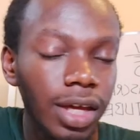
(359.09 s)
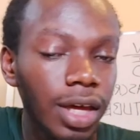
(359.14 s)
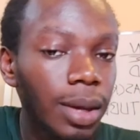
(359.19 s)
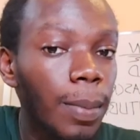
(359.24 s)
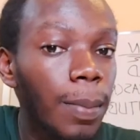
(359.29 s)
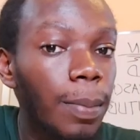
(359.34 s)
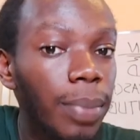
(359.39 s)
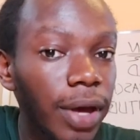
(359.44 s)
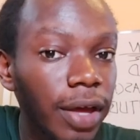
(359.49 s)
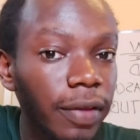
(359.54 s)
a
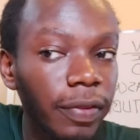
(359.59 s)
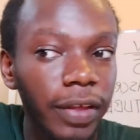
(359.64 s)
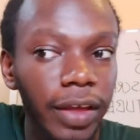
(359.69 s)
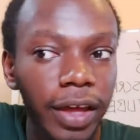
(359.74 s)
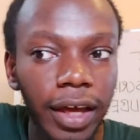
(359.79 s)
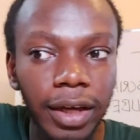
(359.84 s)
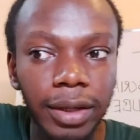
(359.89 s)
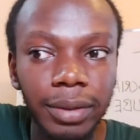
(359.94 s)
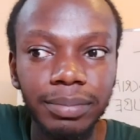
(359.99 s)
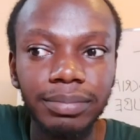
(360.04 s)

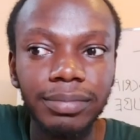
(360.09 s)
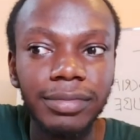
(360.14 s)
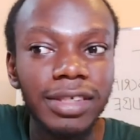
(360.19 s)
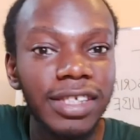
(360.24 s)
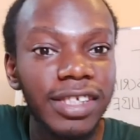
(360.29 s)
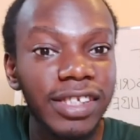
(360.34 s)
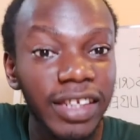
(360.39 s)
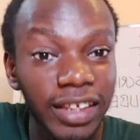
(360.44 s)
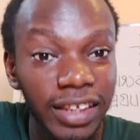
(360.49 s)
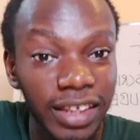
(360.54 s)
better,
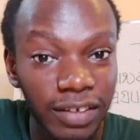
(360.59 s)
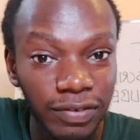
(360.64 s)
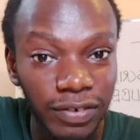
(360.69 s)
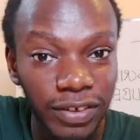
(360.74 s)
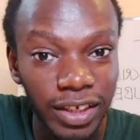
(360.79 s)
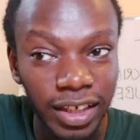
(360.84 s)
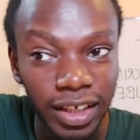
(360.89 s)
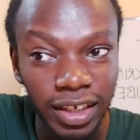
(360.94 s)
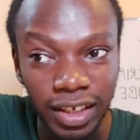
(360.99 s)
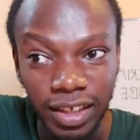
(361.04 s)

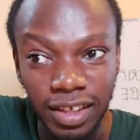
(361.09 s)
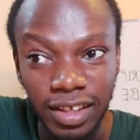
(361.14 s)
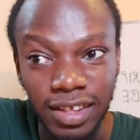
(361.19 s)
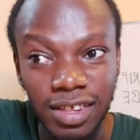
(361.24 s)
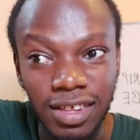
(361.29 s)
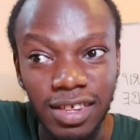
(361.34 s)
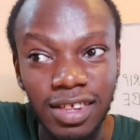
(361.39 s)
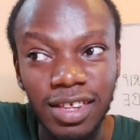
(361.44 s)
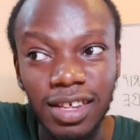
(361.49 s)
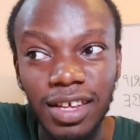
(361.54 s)

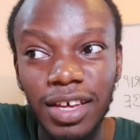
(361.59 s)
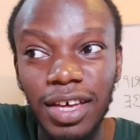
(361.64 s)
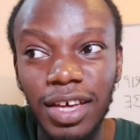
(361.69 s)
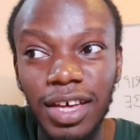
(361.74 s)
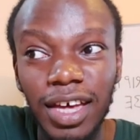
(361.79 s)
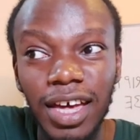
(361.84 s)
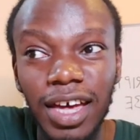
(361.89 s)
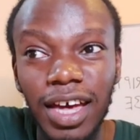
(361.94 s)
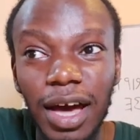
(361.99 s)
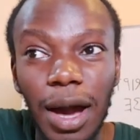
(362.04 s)
significant,
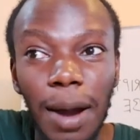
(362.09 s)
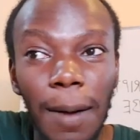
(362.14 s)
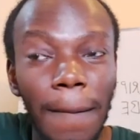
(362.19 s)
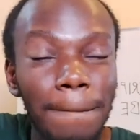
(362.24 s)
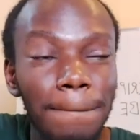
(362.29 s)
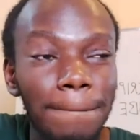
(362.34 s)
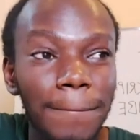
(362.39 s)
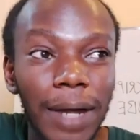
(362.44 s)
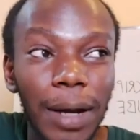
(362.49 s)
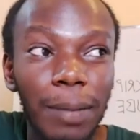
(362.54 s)

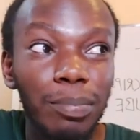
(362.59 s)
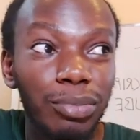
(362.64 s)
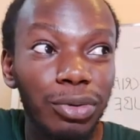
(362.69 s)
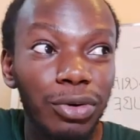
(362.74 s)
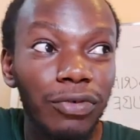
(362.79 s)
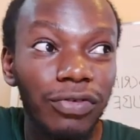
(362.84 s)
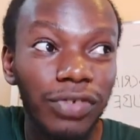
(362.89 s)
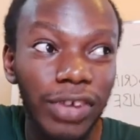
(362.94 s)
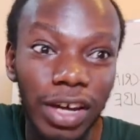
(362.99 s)
above